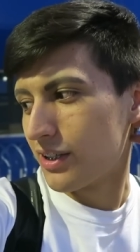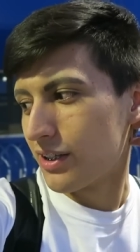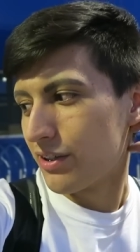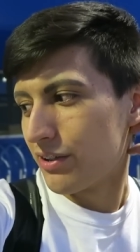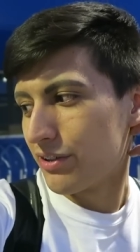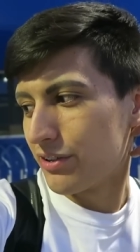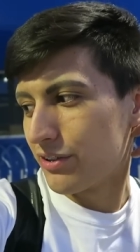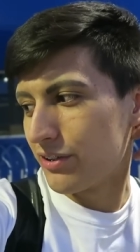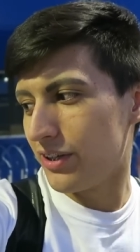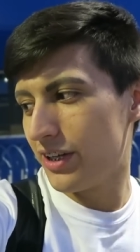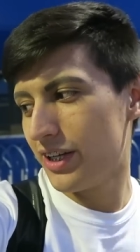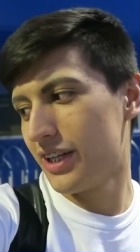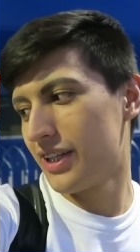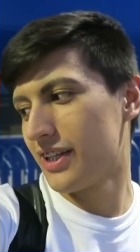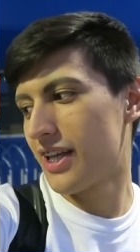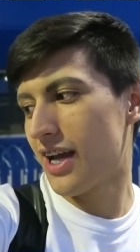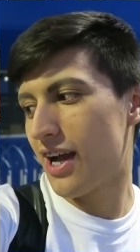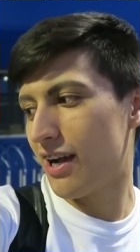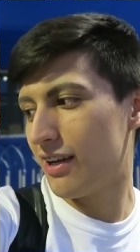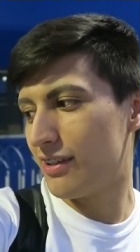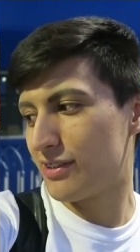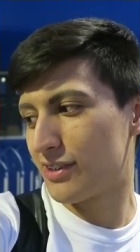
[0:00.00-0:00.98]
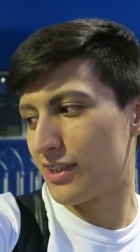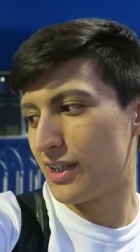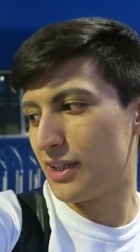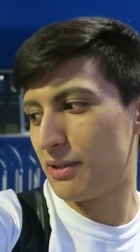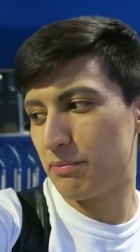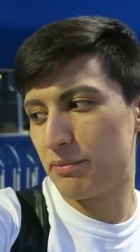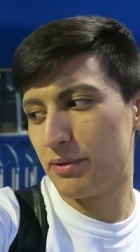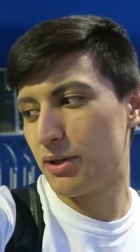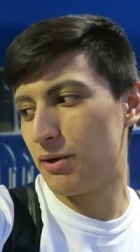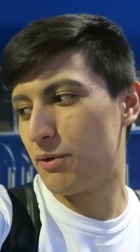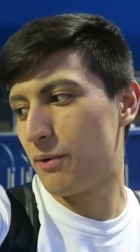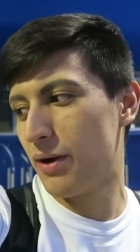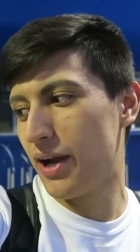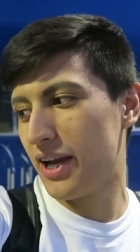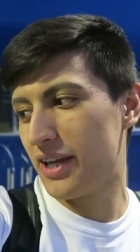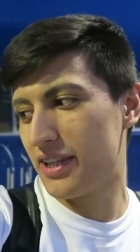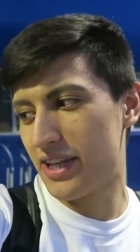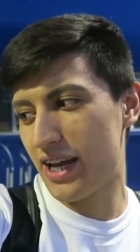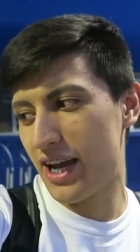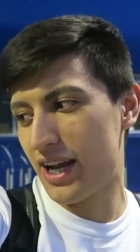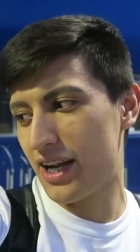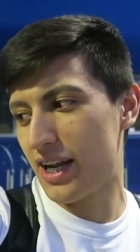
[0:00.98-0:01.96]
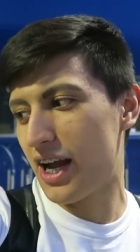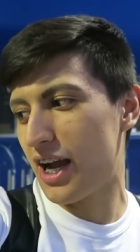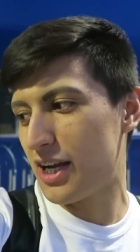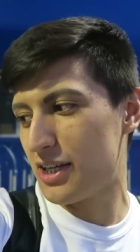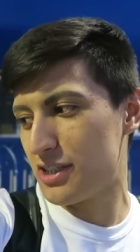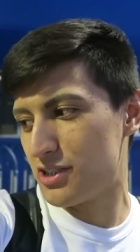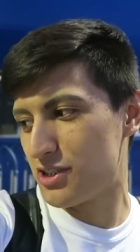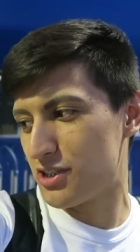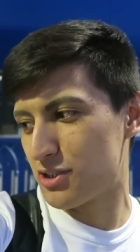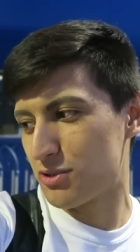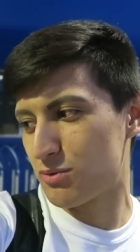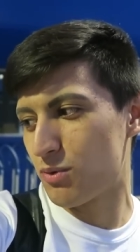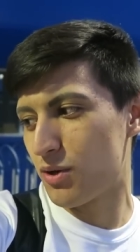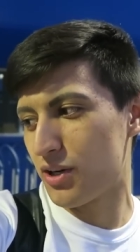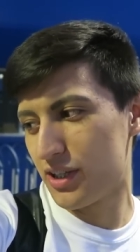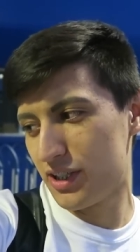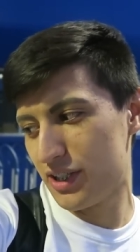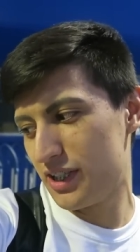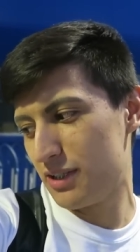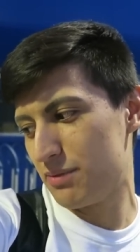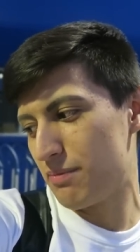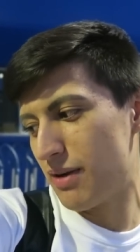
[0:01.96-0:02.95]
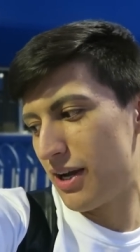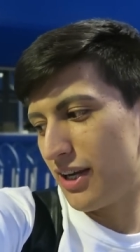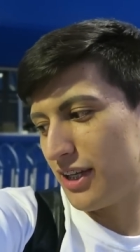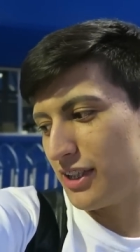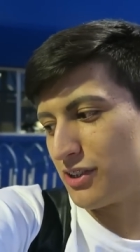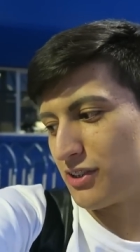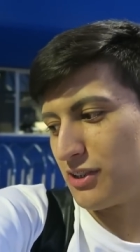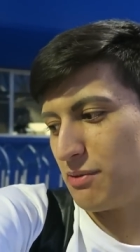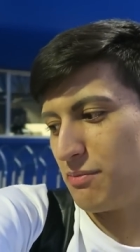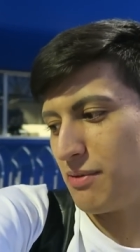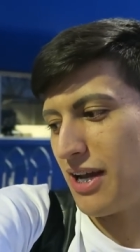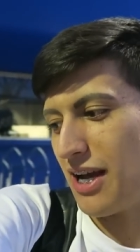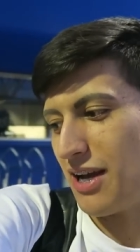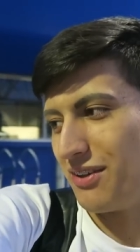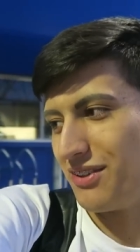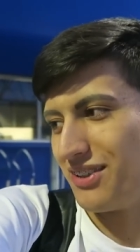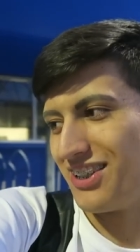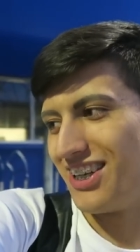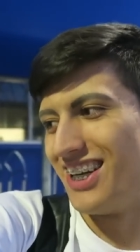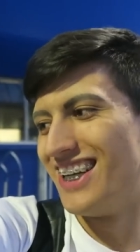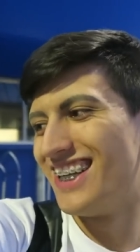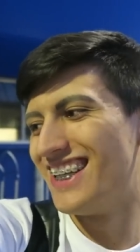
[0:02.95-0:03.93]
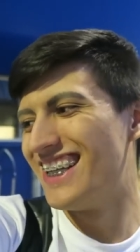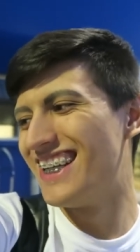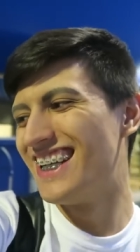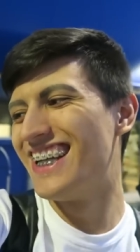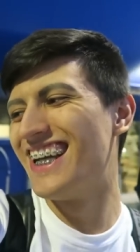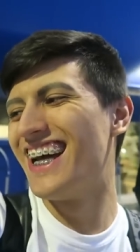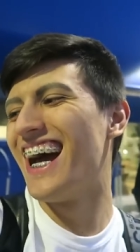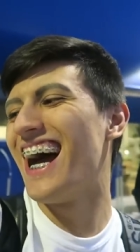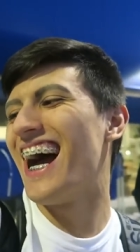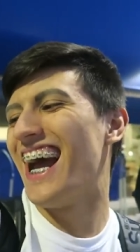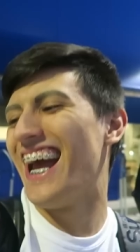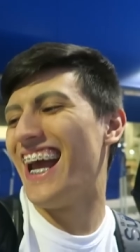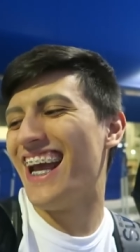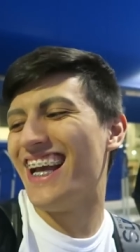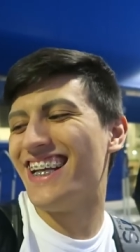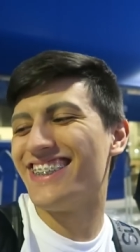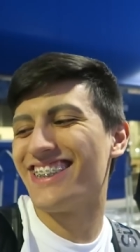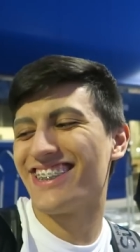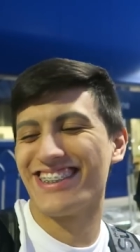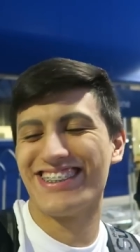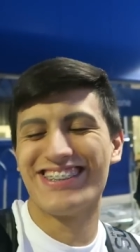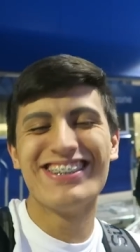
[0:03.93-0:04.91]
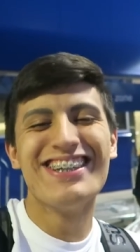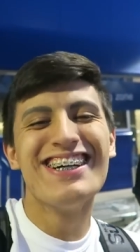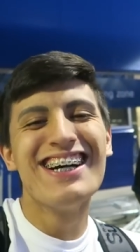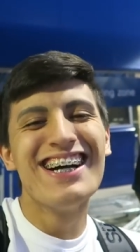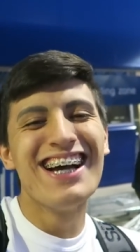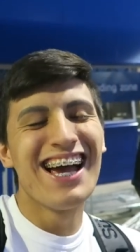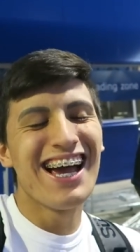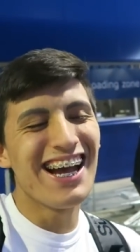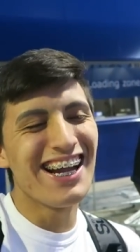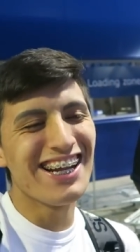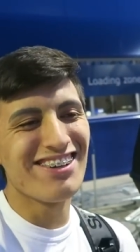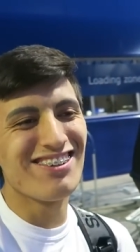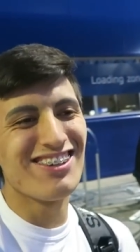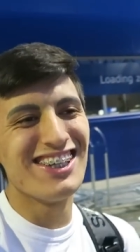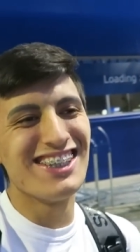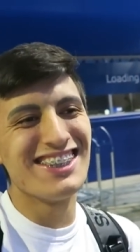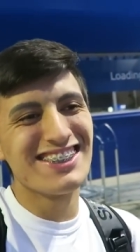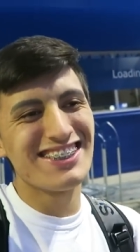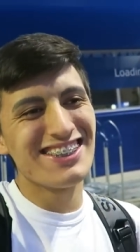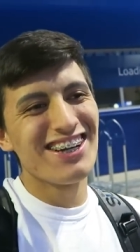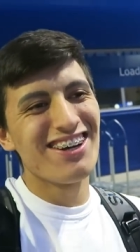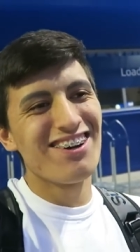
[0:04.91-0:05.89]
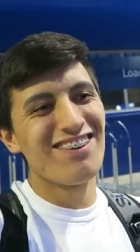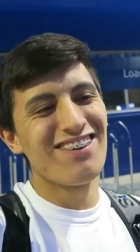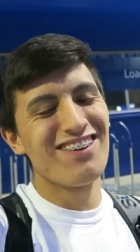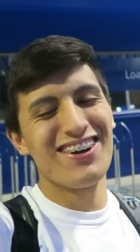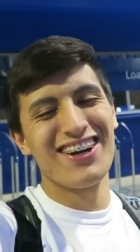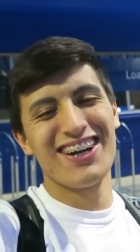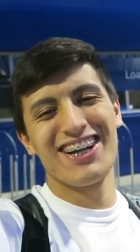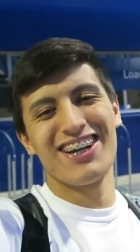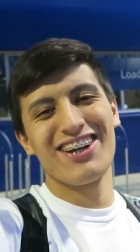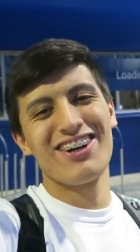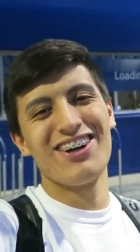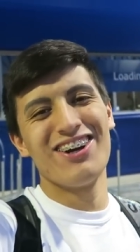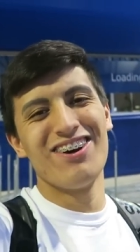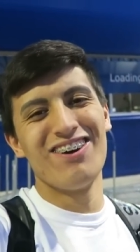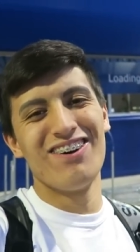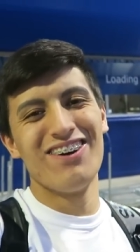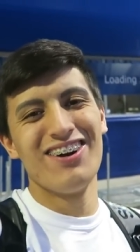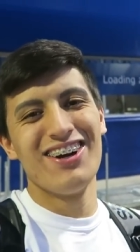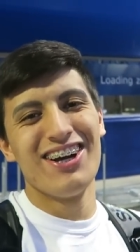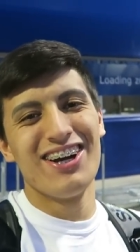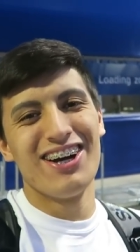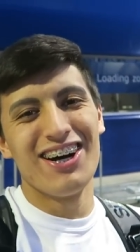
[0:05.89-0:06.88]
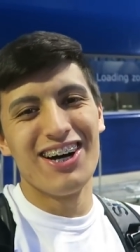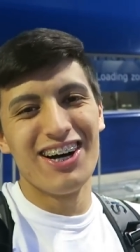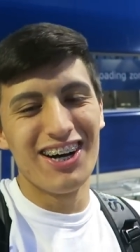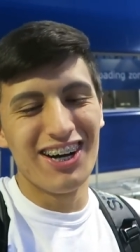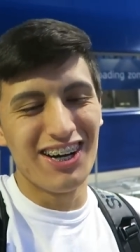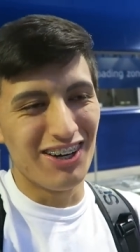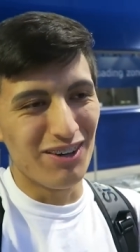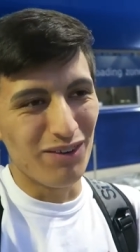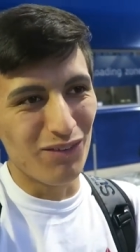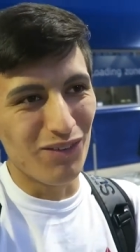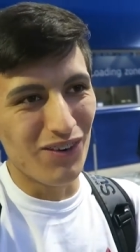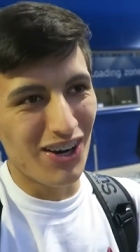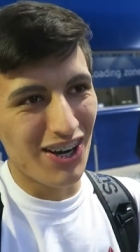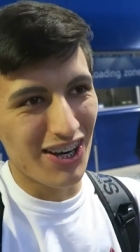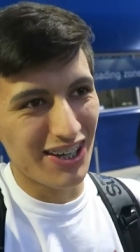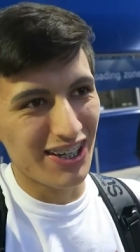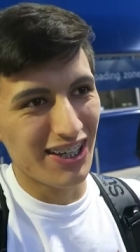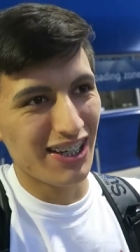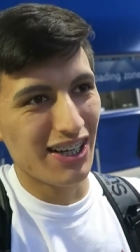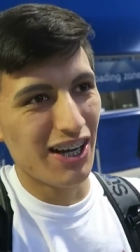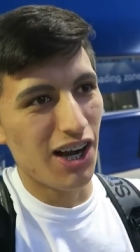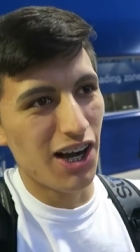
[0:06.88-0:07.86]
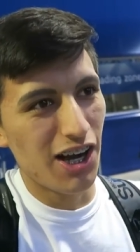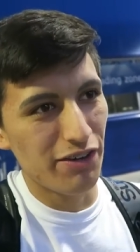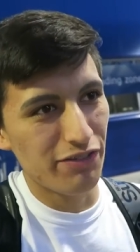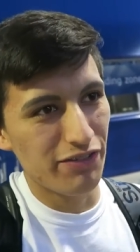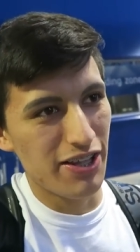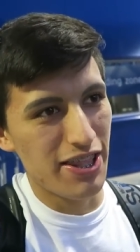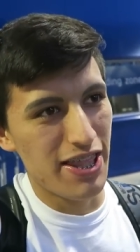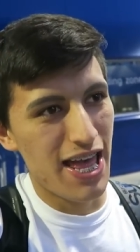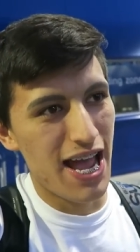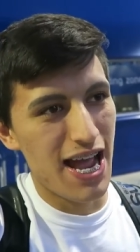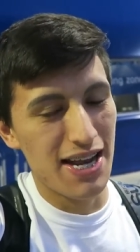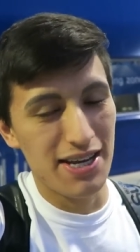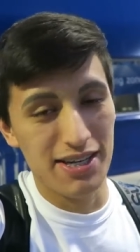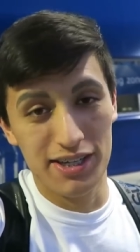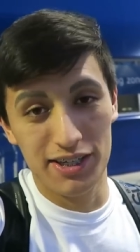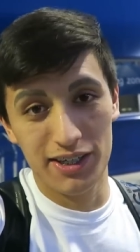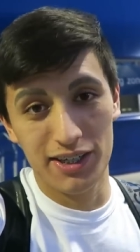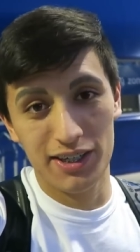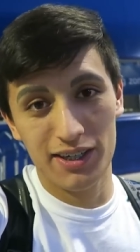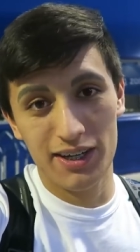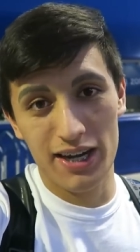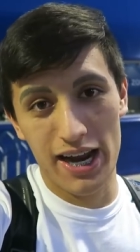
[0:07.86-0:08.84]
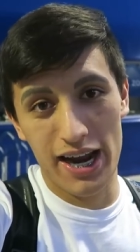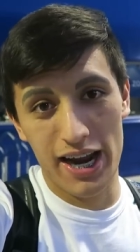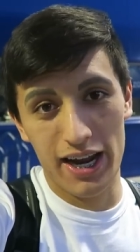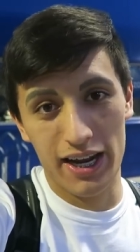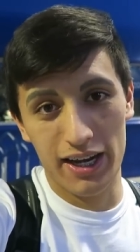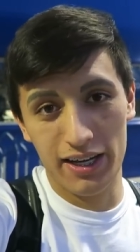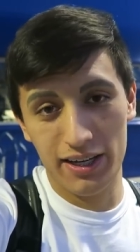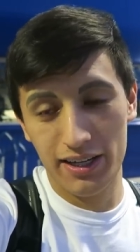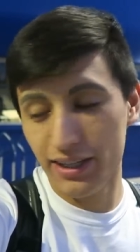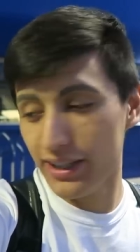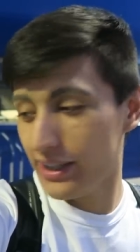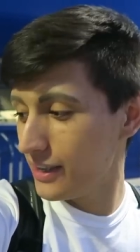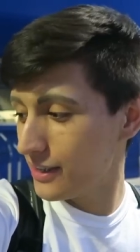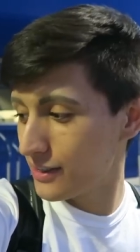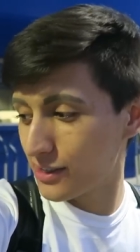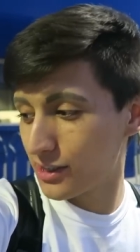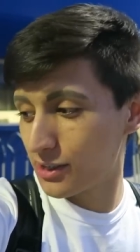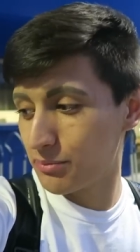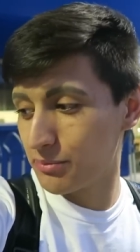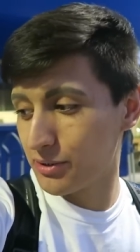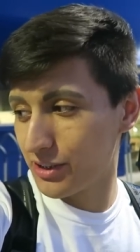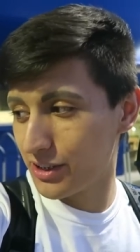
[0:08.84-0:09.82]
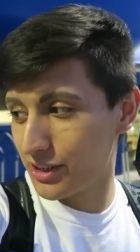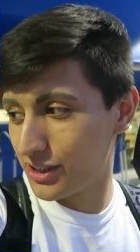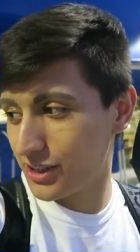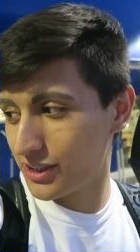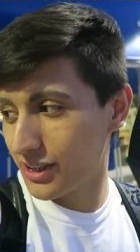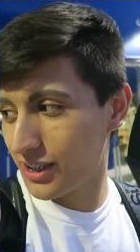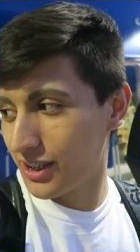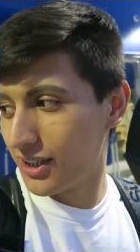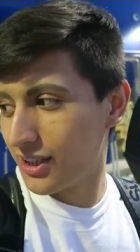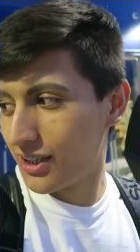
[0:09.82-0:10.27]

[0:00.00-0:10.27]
Yeah. You're eating that ice cream in a way that I just want to eat my ice cream now. I hate you. Anyways, we're gonna go walk off that dinner and eat some delicious